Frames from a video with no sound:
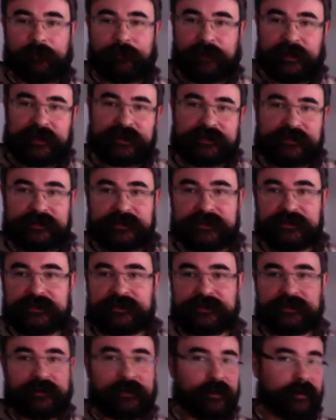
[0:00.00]

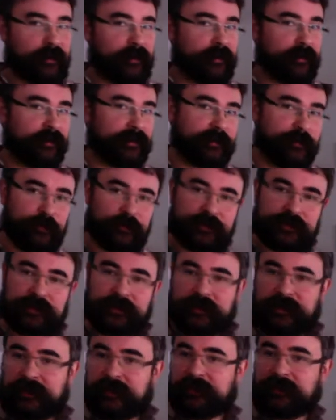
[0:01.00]
Basses are
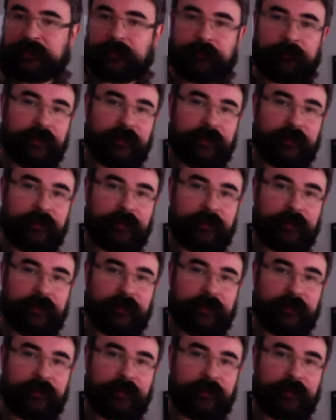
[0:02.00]
usually the